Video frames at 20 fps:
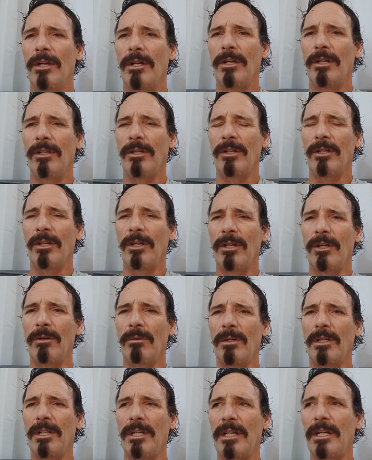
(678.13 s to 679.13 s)

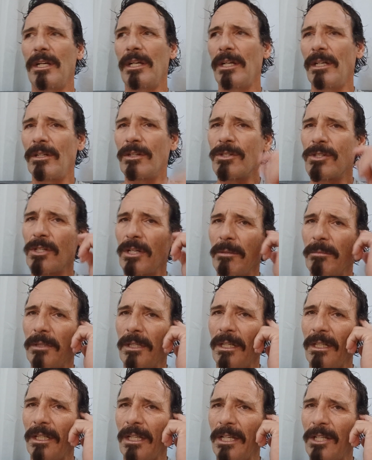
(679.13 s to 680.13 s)
a day or
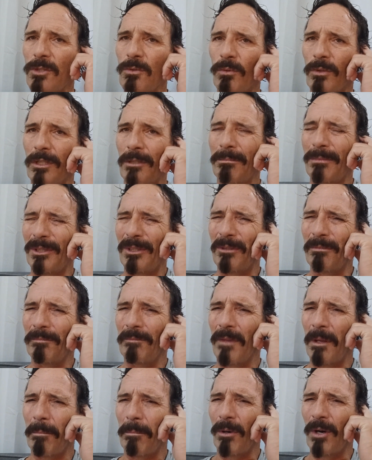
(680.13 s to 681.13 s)
something. And guess what?
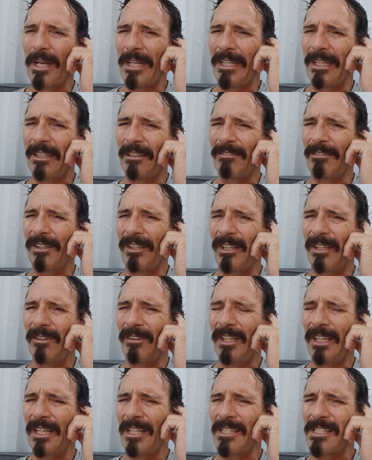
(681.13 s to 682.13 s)
Boom, I break it,
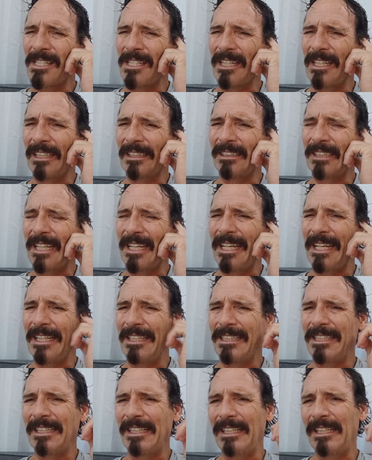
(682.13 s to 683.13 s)
then it's 6,
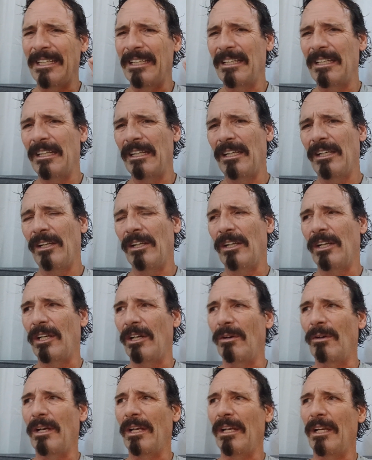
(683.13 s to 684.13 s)
8, 10,
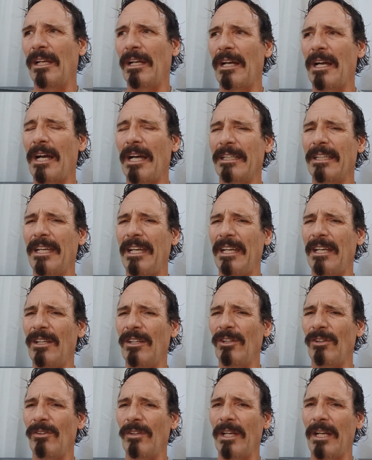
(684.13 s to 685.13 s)
and I
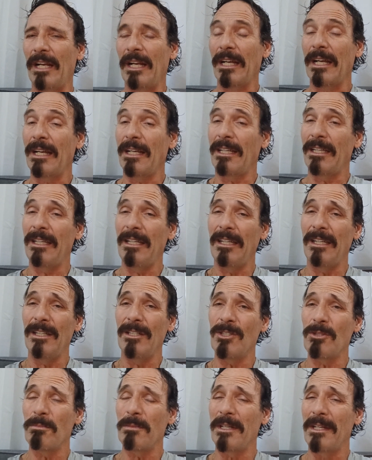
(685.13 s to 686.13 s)
can't do that. I got
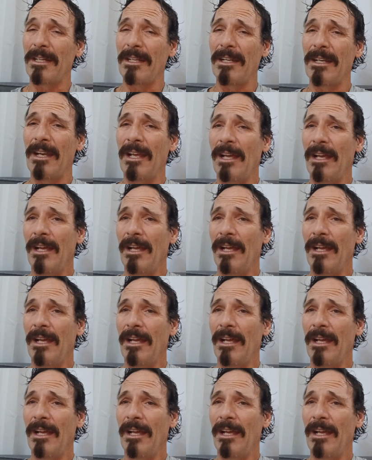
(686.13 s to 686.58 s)
kids, man.